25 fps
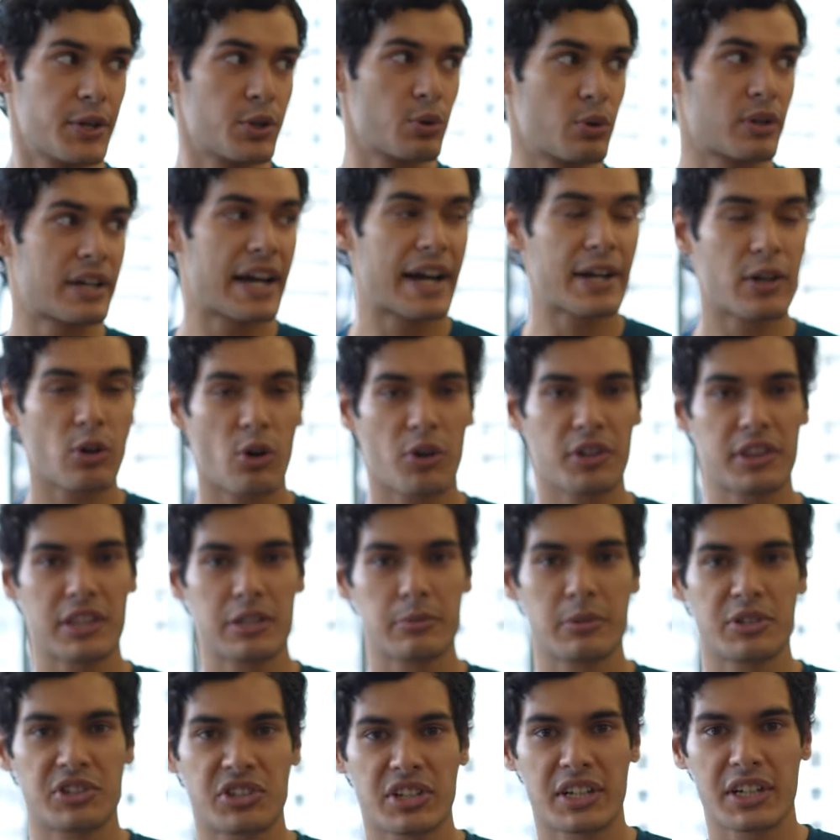you get on
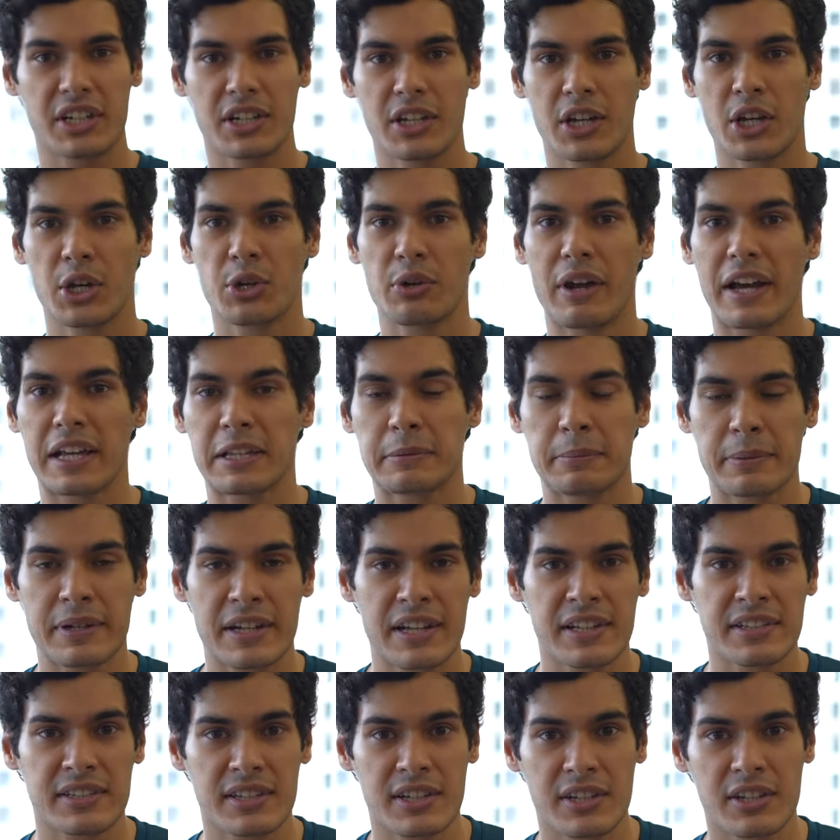the machine you
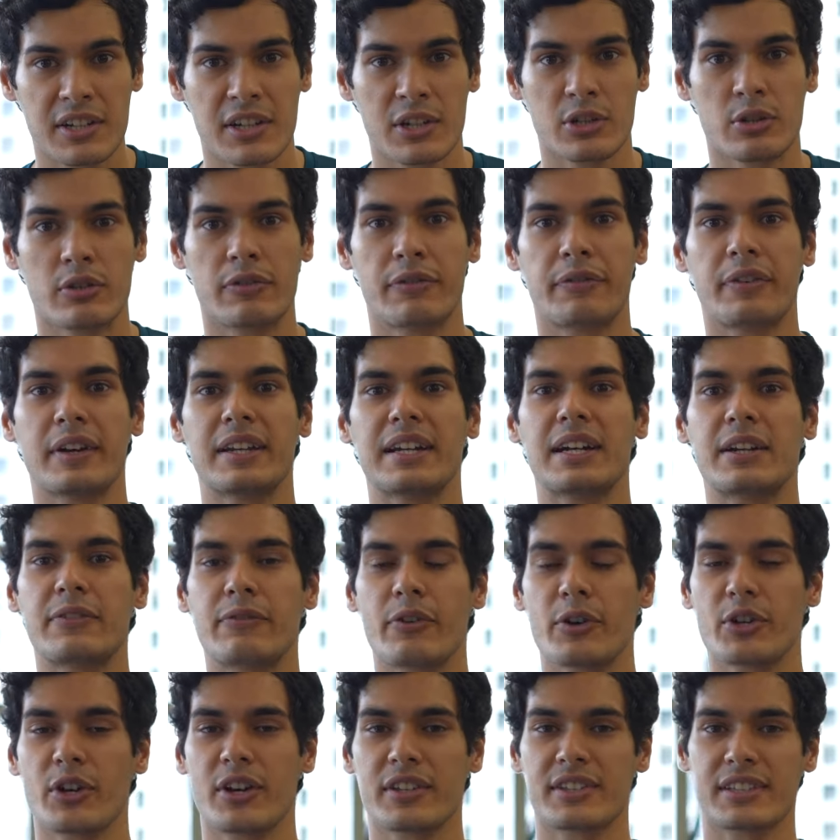experience it you feel it
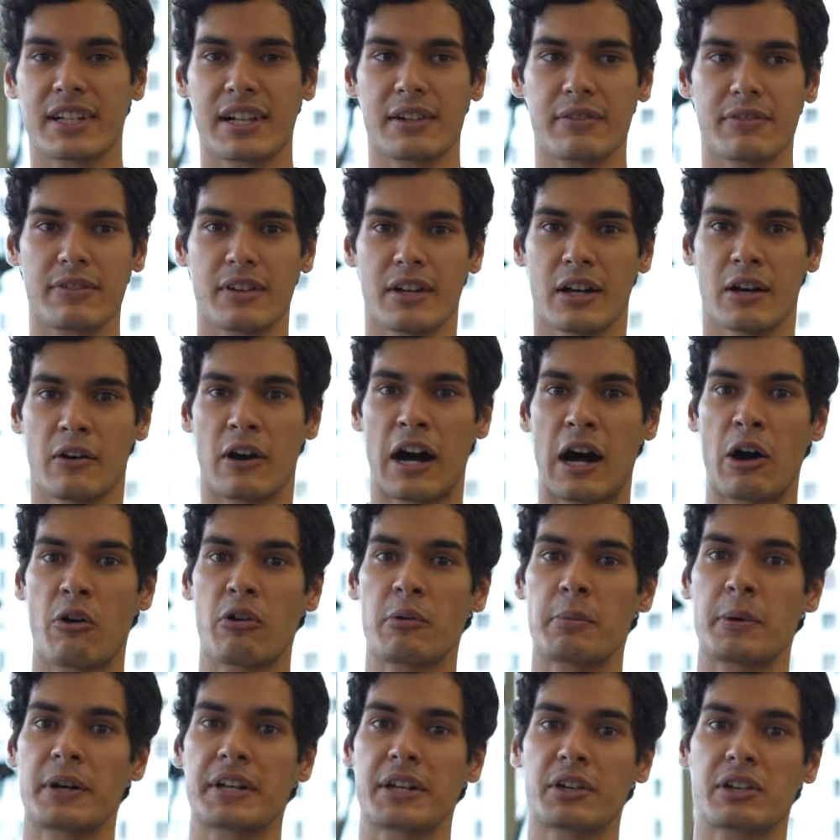for yourself
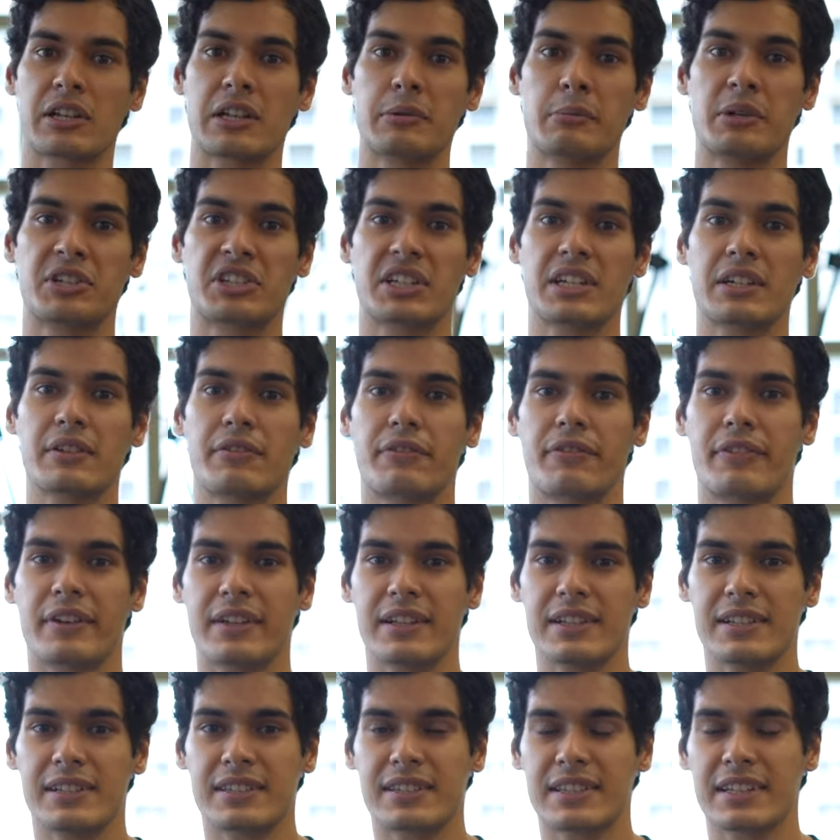how a particular machine
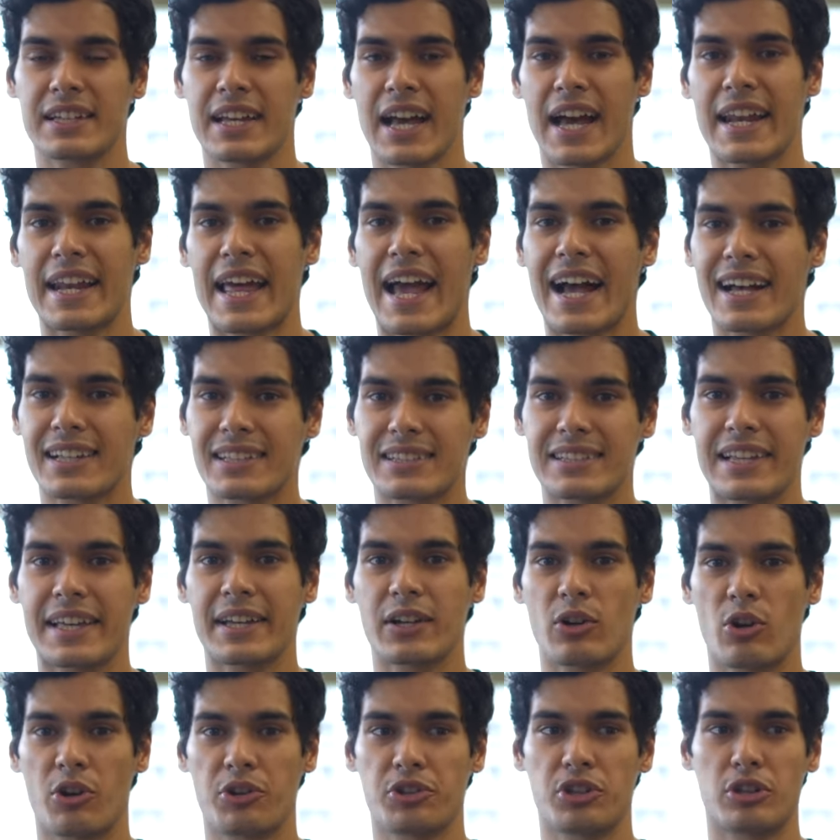feels and acts
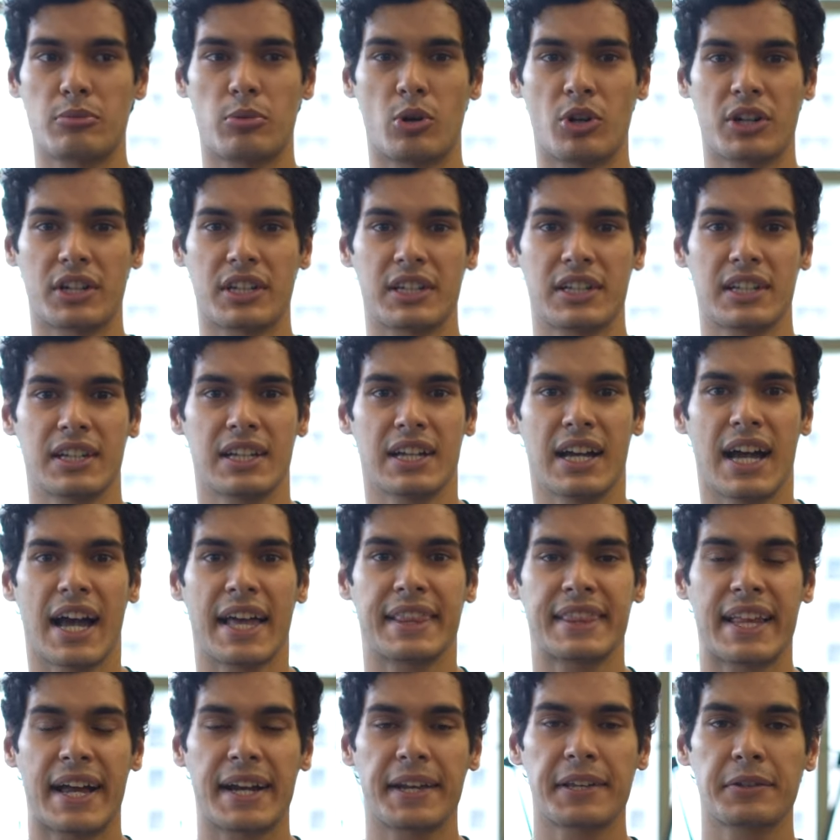like on your body
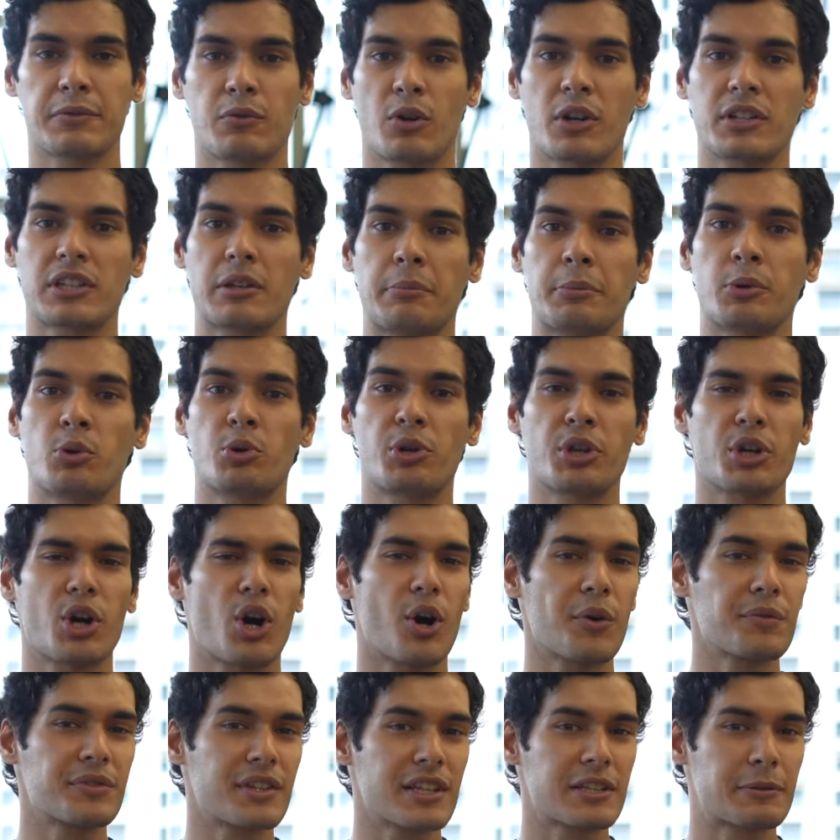and that is what the beauty
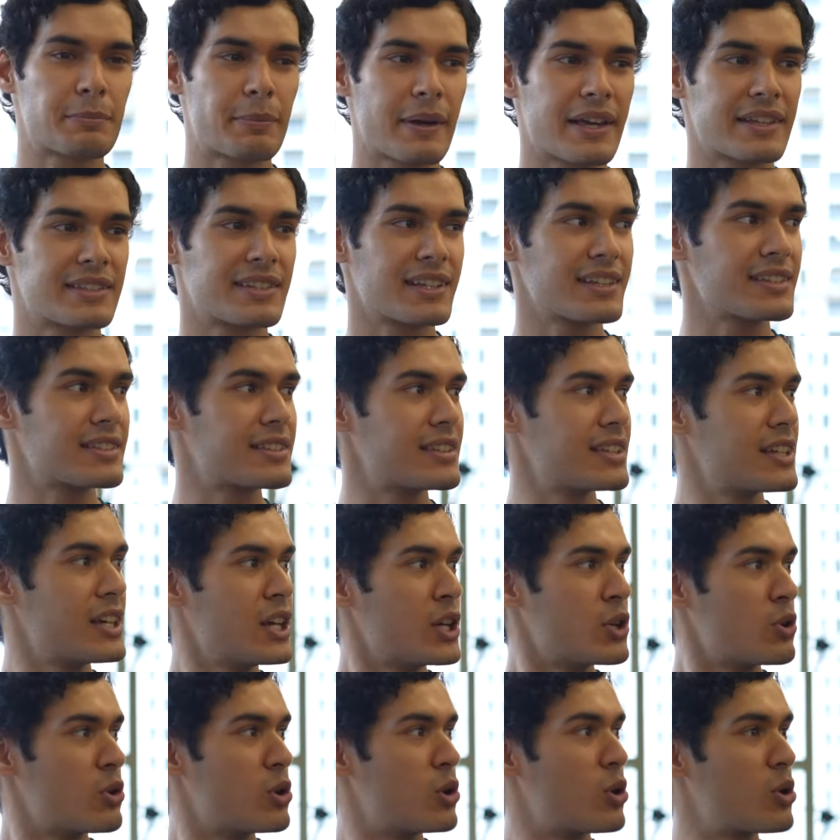of this space is
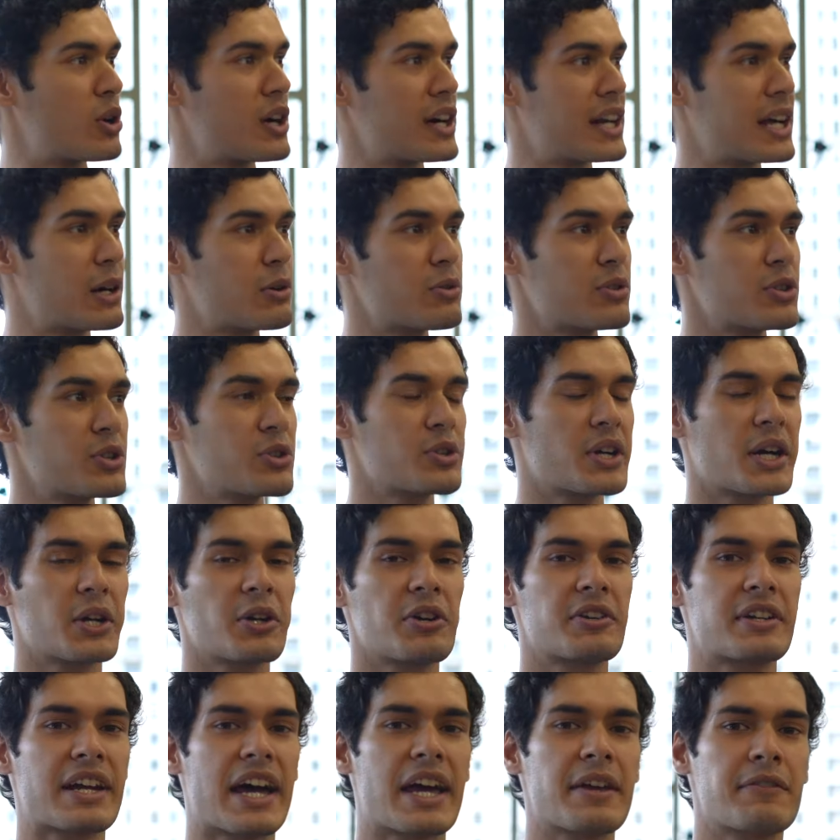to look around, you
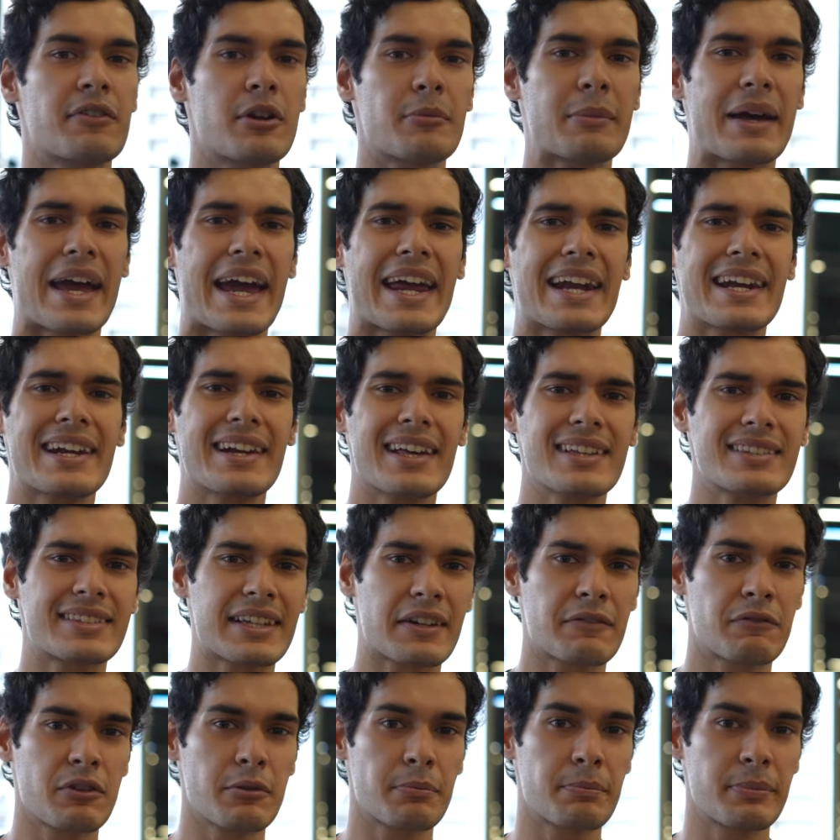have to try from endless
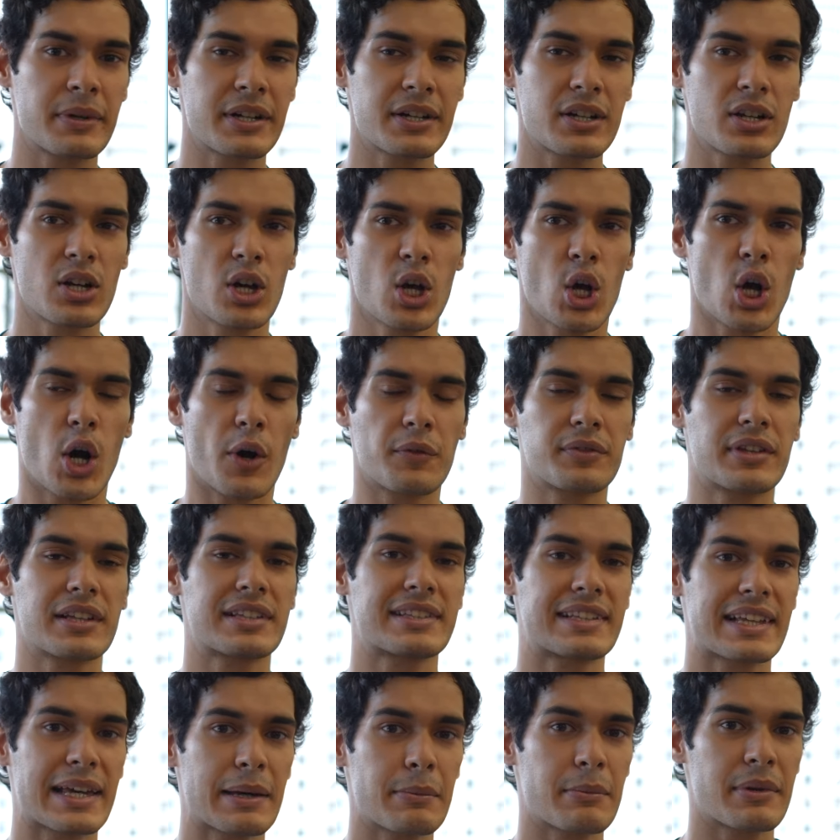equipment of the
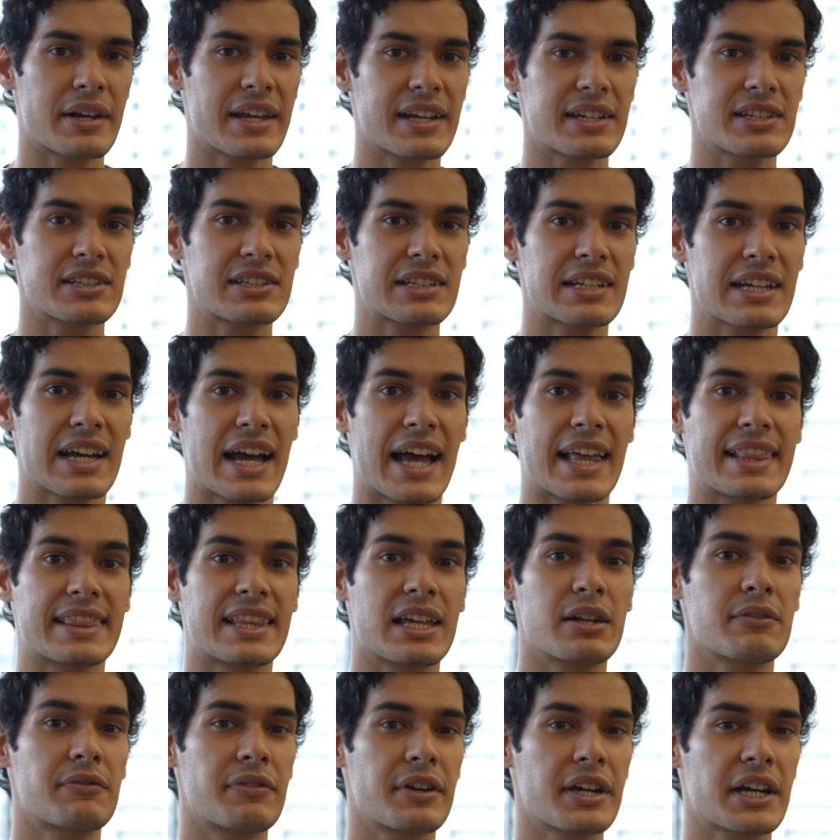same range
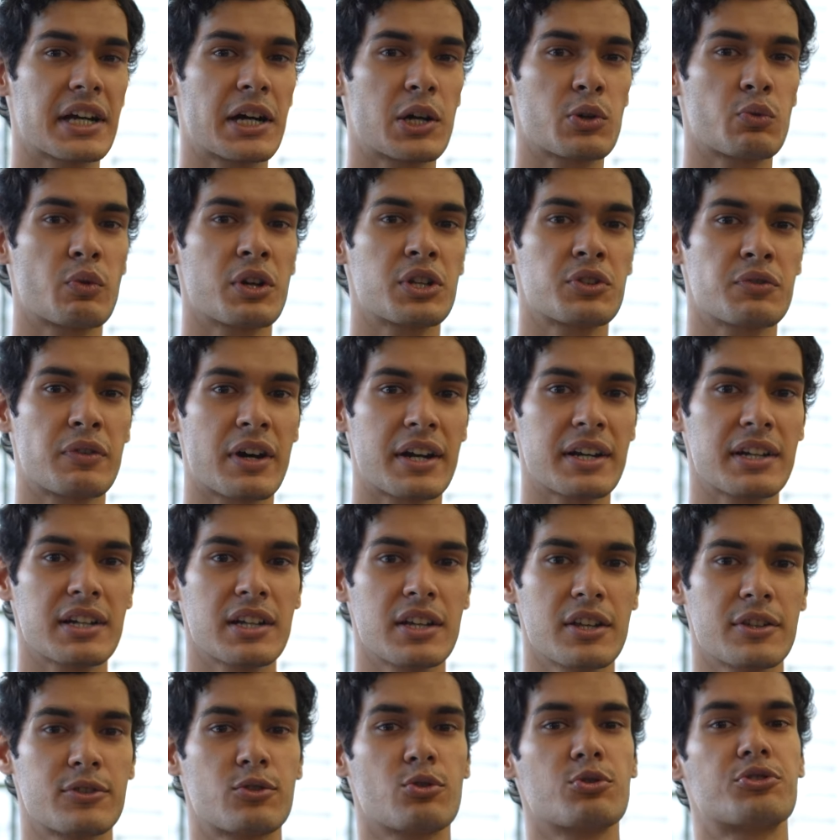and then figure out which one
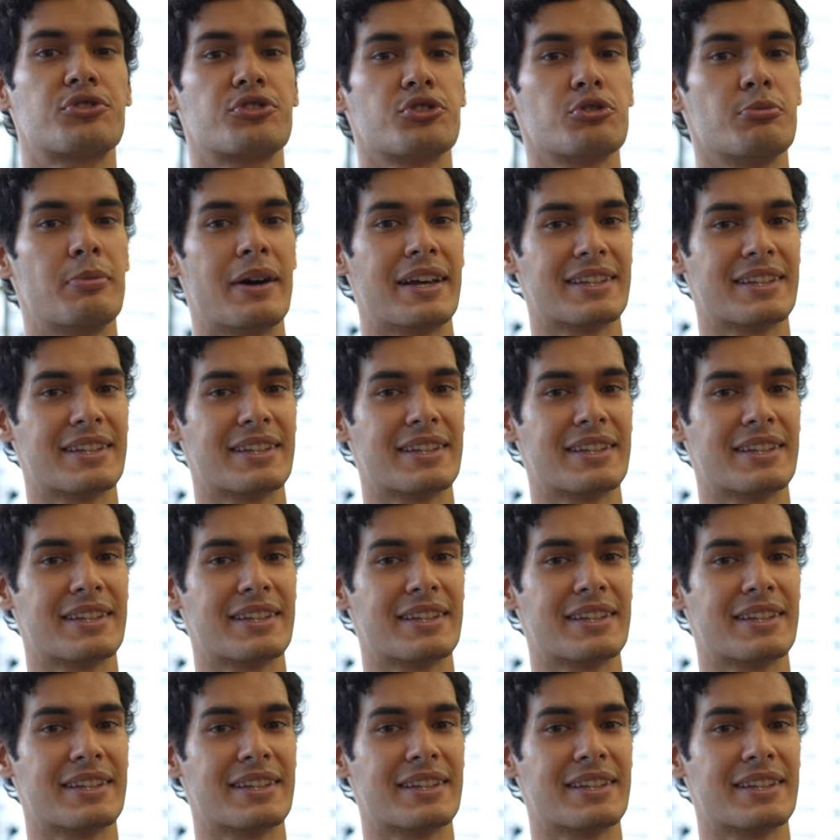suits you